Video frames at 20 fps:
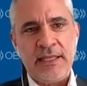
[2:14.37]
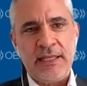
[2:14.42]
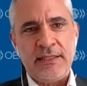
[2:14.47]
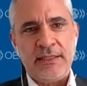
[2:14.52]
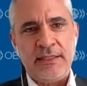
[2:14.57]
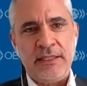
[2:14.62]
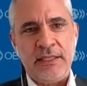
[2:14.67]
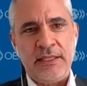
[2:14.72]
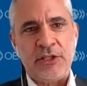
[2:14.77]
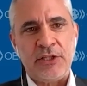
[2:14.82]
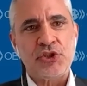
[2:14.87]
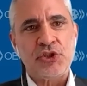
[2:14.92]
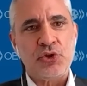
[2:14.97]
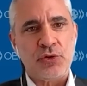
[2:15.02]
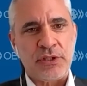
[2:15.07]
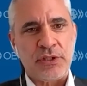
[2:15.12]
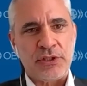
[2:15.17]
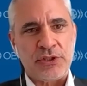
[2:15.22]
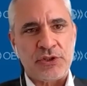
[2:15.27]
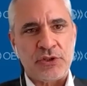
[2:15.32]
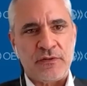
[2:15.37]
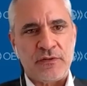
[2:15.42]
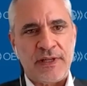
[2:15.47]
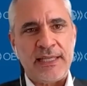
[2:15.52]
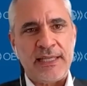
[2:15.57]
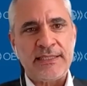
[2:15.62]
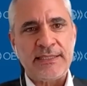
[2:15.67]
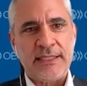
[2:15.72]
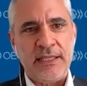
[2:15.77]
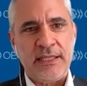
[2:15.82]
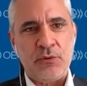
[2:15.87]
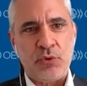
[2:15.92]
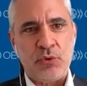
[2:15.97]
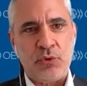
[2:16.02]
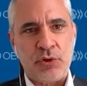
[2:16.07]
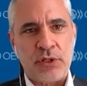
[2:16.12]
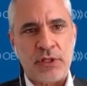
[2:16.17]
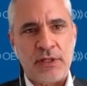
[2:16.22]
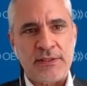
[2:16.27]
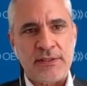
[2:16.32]
the shortage of high-skilled
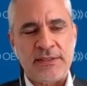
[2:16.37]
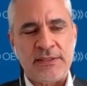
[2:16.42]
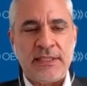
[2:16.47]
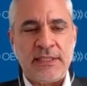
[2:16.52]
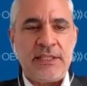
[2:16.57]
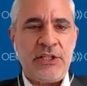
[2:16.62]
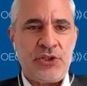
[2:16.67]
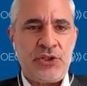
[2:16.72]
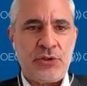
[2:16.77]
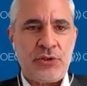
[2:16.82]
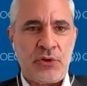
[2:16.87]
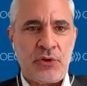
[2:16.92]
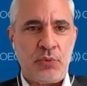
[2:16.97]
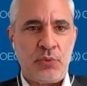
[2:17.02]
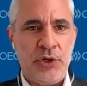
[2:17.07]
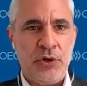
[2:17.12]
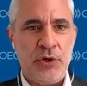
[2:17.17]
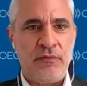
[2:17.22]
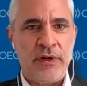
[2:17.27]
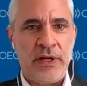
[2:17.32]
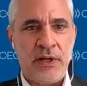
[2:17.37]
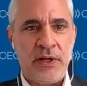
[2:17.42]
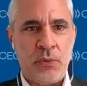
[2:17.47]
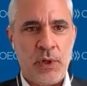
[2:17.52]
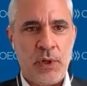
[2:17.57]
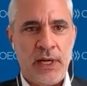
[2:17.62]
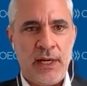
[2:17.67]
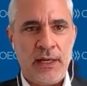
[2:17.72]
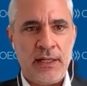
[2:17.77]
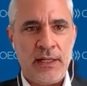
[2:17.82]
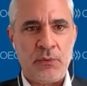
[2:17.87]
workers is an issue that we know very well.